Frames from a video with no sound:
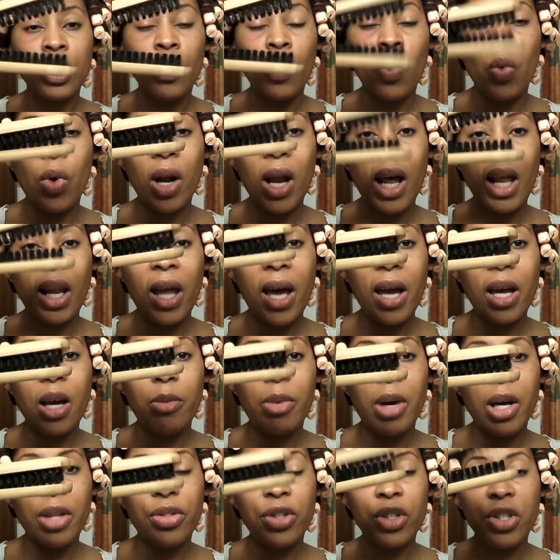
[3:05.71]
What I like
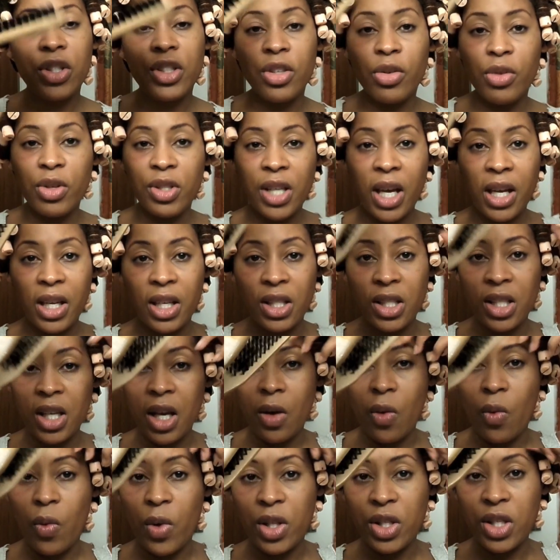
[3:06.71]
about this though is I can
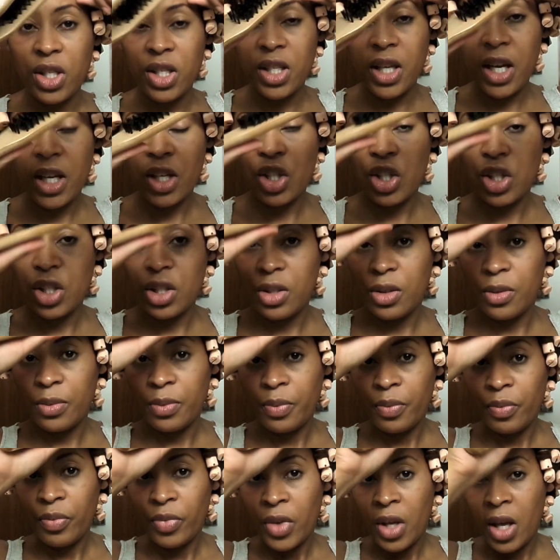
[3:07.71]
take one section
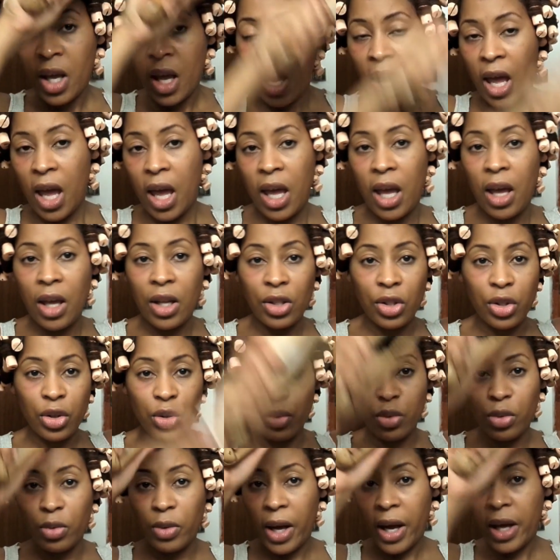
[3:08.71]
and
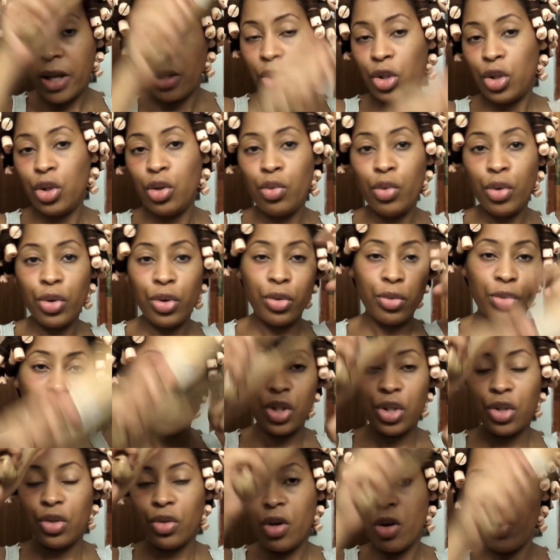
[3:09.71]
do like 2 or 3
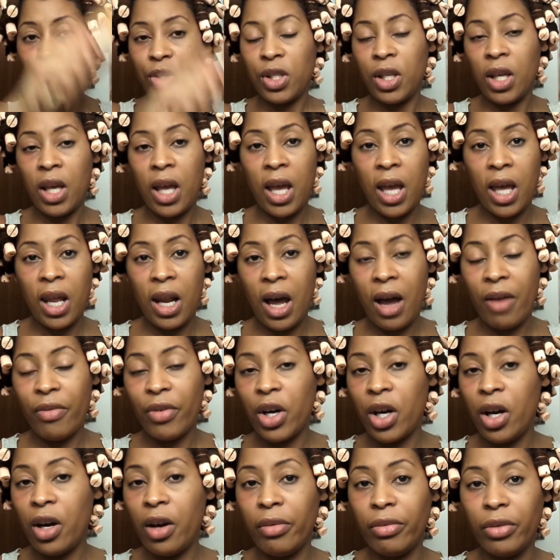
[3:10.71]
strokes, and I've
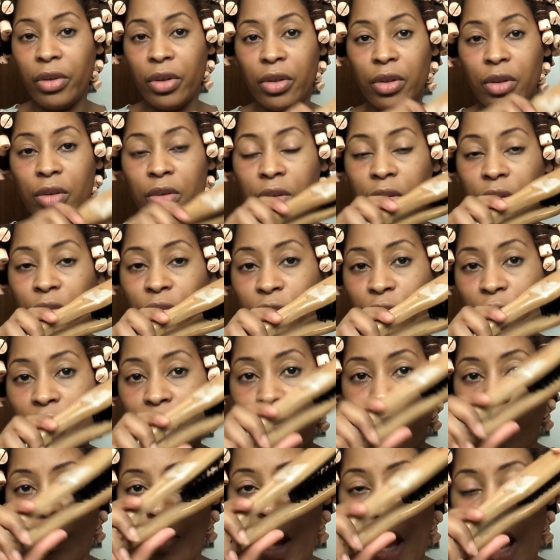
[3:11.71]
covered
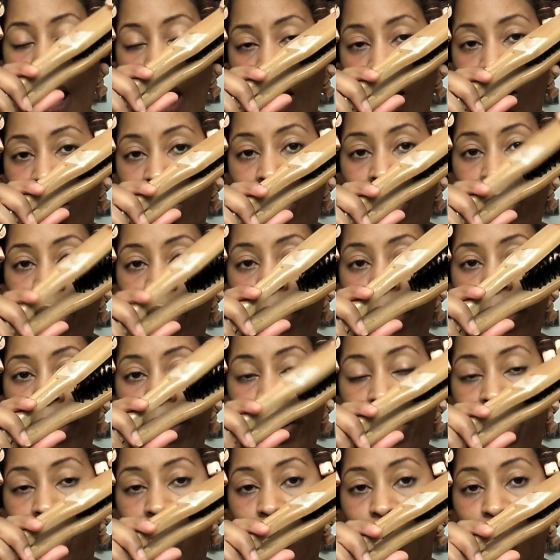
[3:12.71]
front, back,
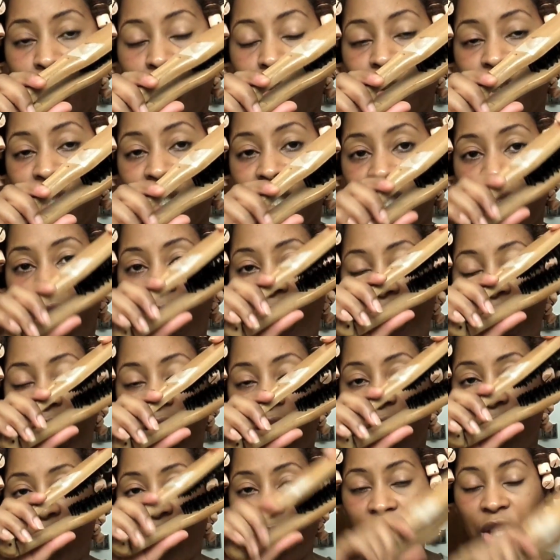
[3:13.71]
and pretty much sides
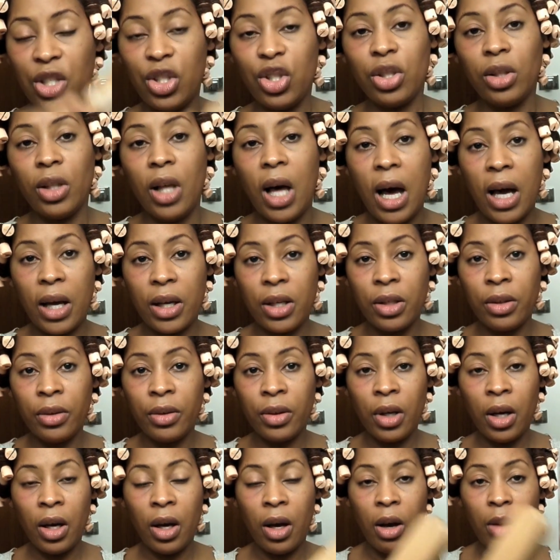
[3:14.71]
of each lock
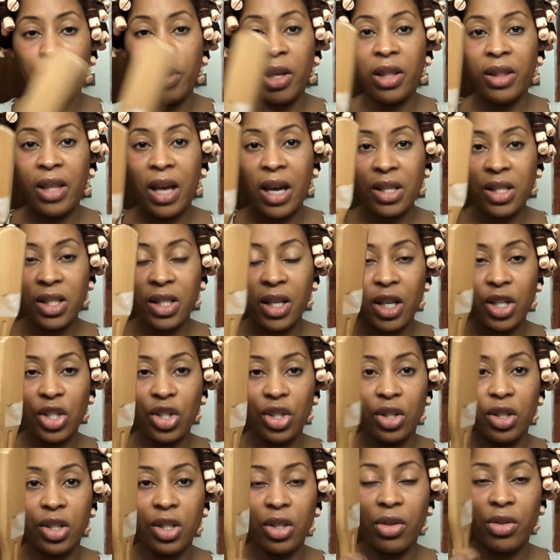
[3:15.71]
in that
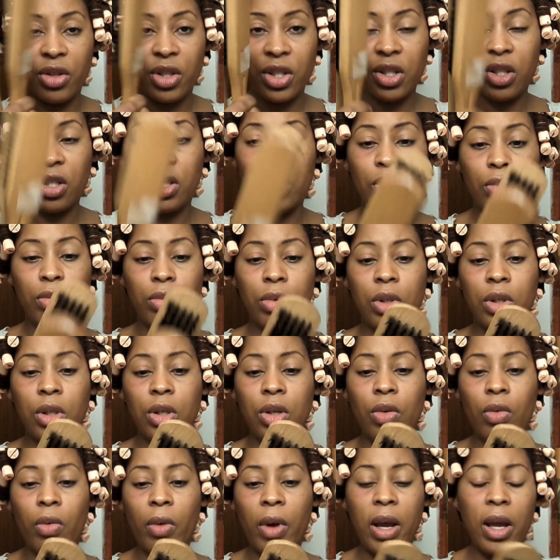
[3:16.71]
section. So this is a really
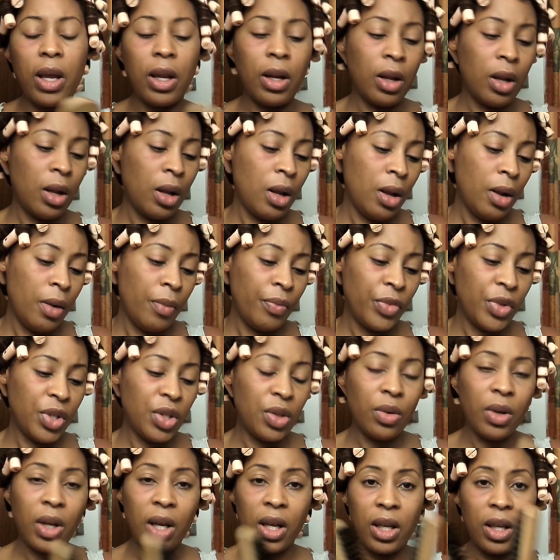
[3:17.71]
great, this
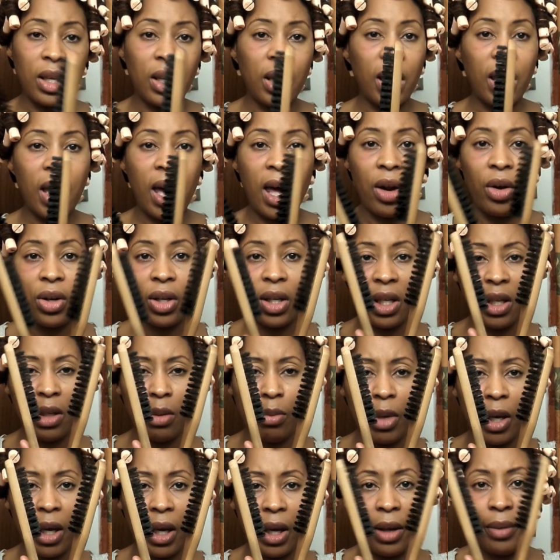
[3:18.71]
one again I got on
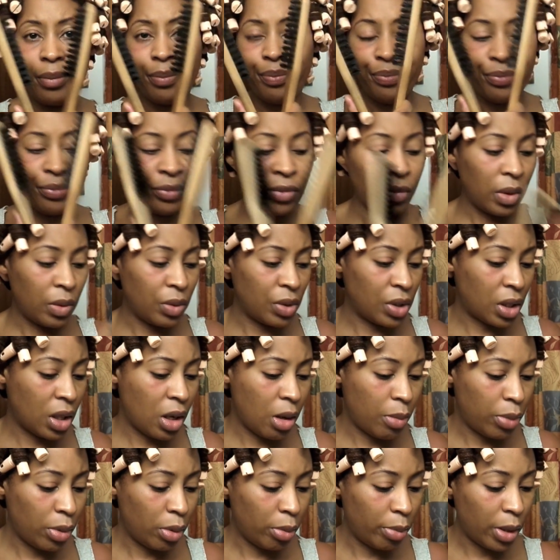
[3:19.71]
eBay. It was a
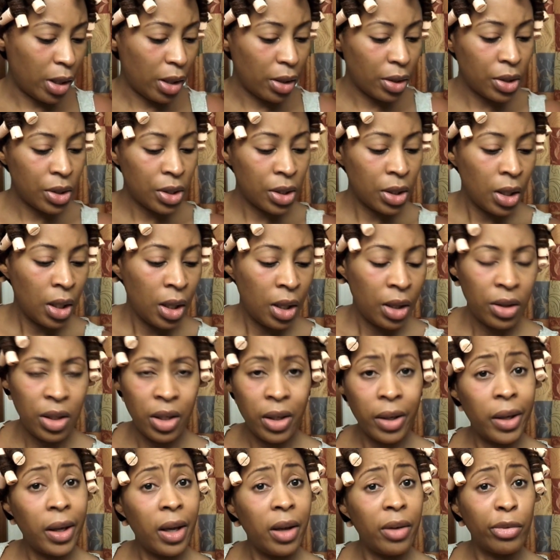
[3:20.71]
couple bucks. I
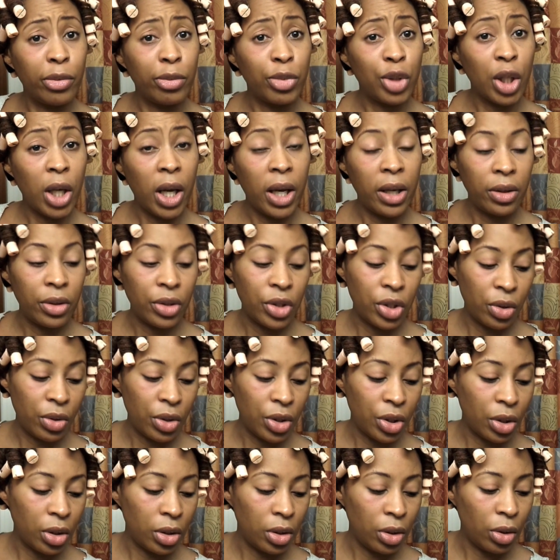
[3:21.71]
think it came from China, so
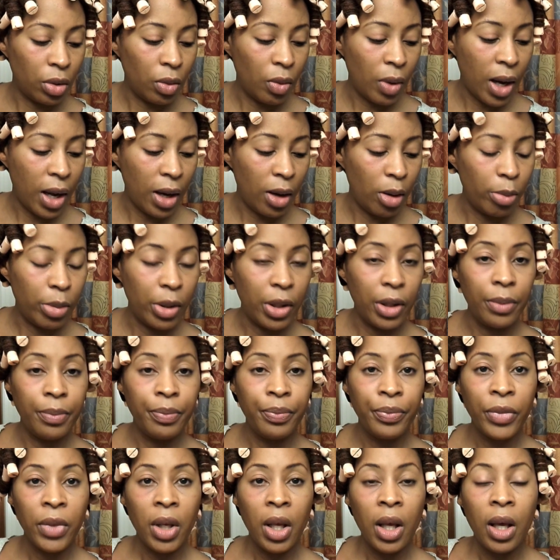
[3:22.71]
it took a little while, but
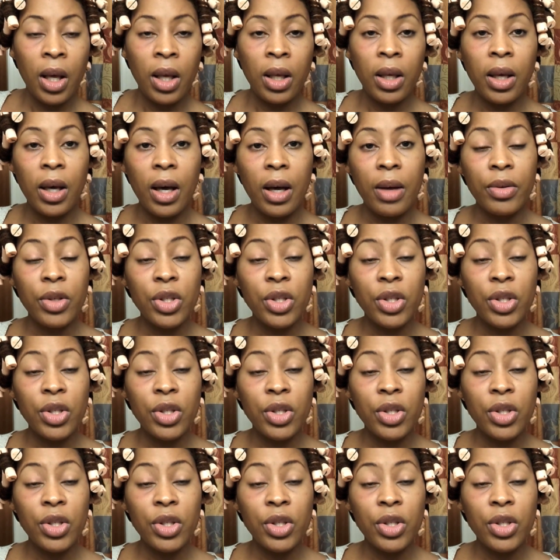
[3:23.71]
yeah.